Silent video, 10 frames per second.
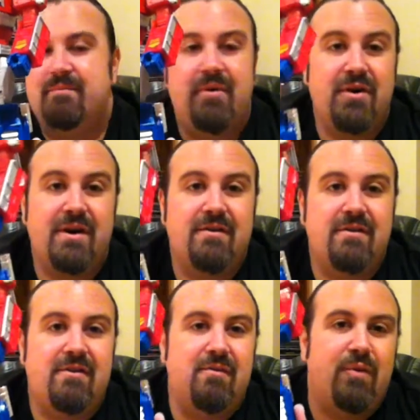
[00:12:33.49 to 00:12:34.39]
buying it
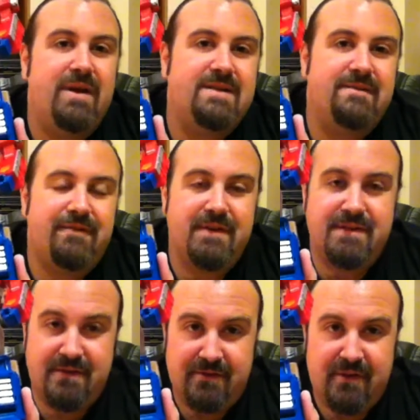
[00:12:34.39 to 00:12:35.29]
online and waiting for it
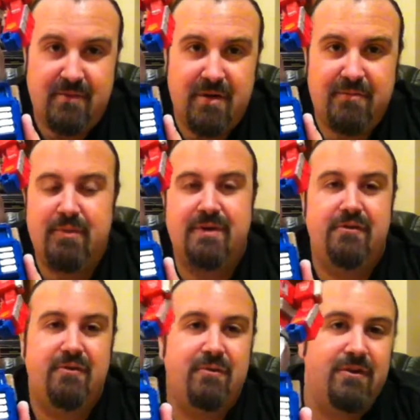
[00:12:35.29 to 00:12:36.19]
to come up when
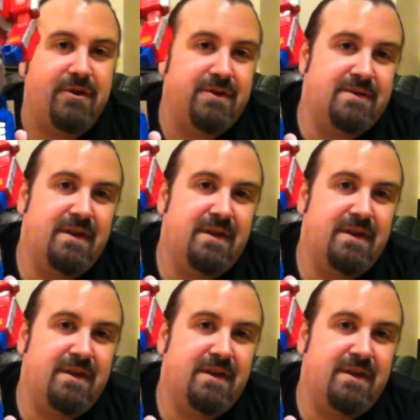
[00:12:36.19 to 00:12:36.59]
you're at work